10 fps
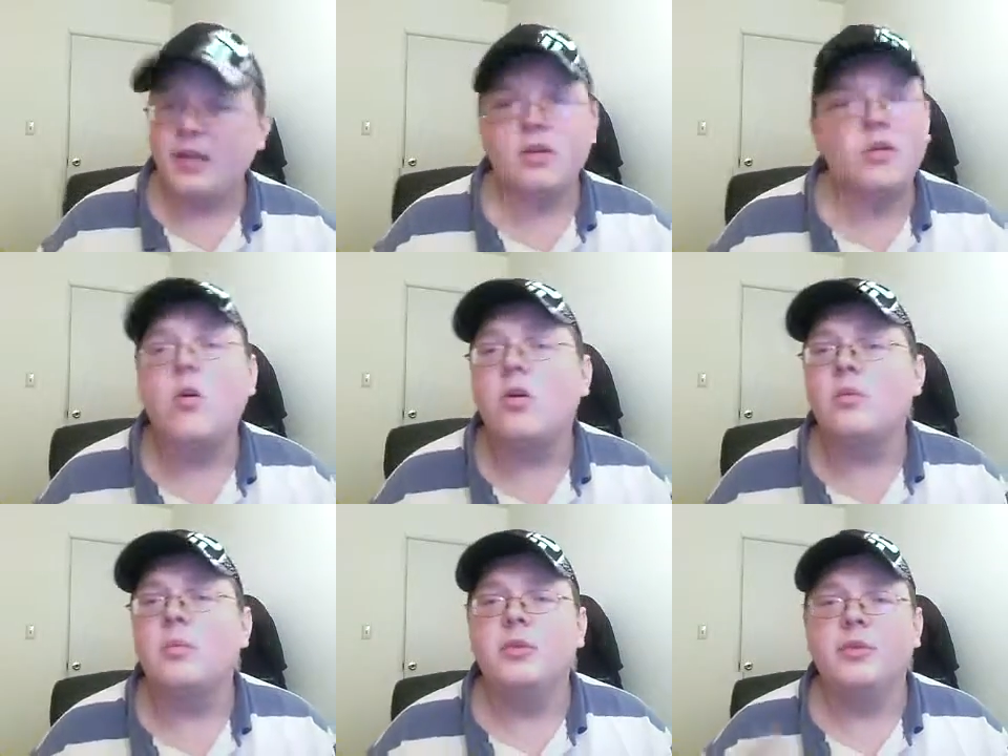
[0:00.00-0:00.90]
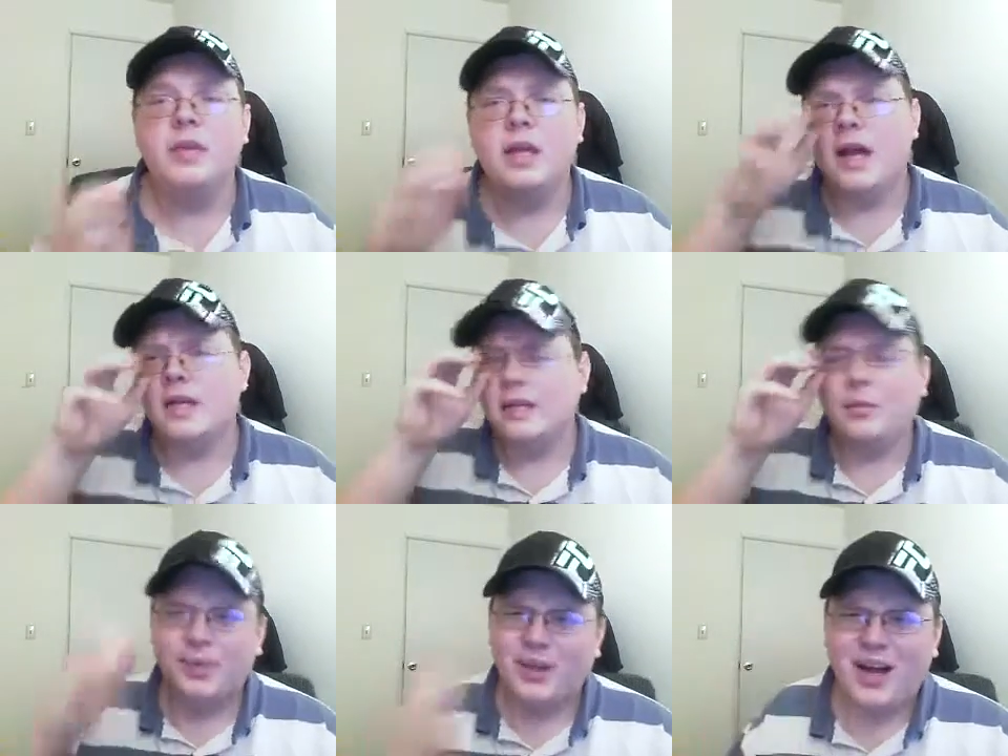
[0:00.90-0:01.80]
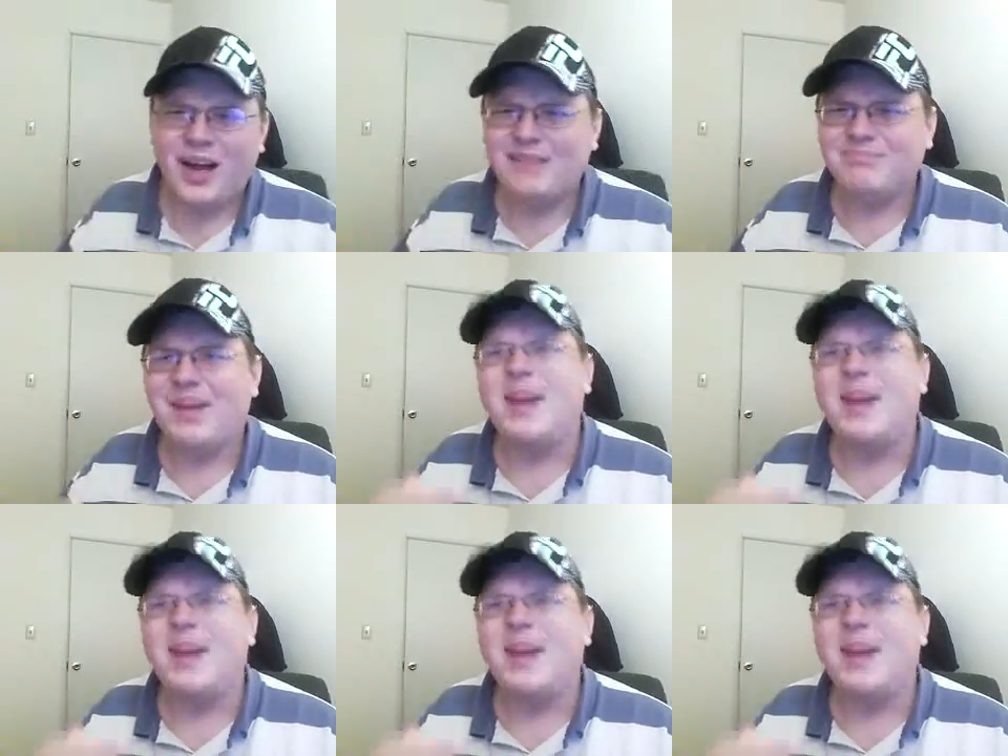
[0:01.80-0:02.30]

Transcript: Another quotable movie. I like the plot.